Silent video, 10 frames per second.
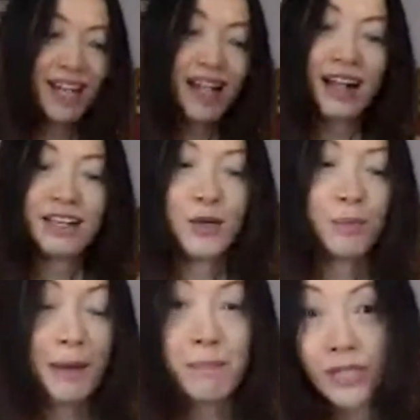So
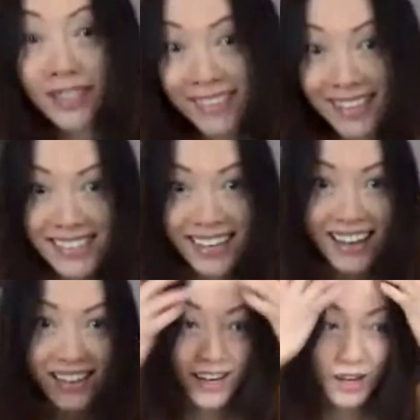by putting things
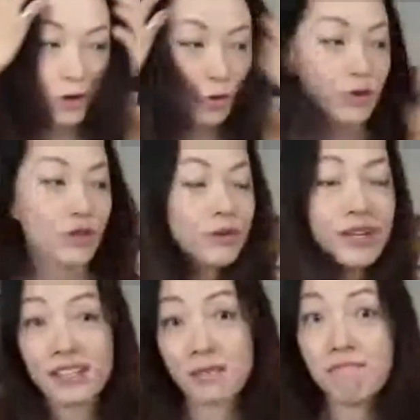together, we
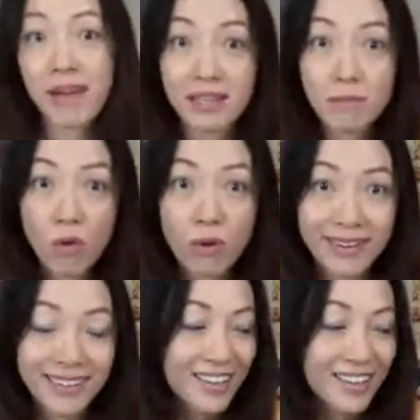create many more.